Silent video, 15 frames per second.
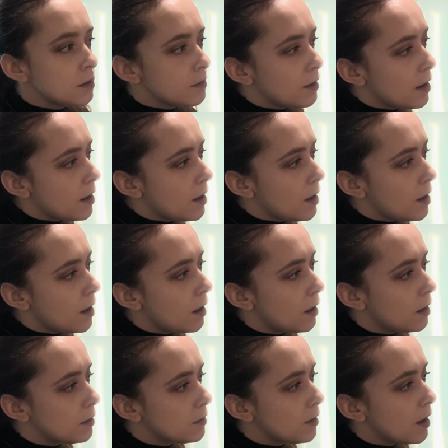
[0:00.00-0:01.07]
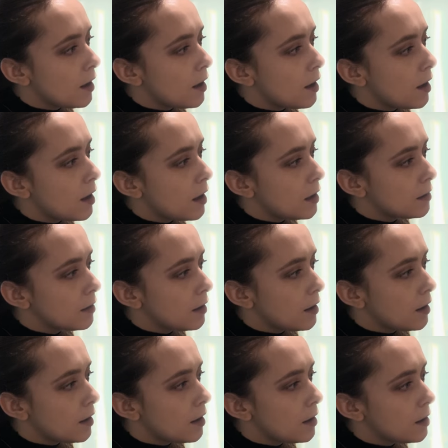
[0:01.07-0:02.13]
da da
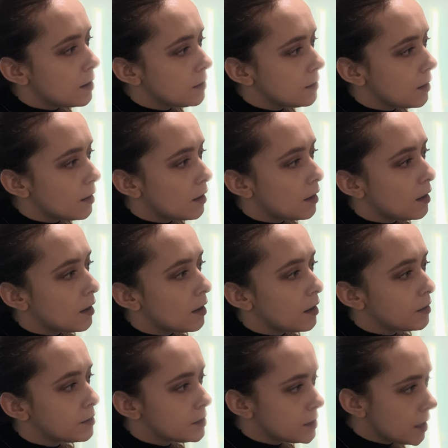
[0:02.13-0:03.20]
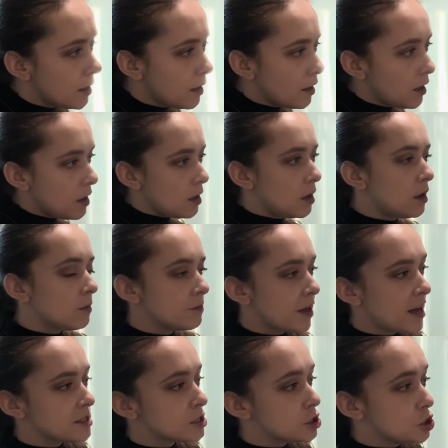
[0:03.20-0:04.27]
da da da.
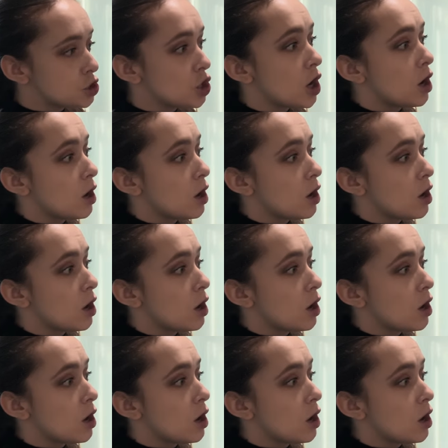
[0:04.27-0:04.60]
That's do.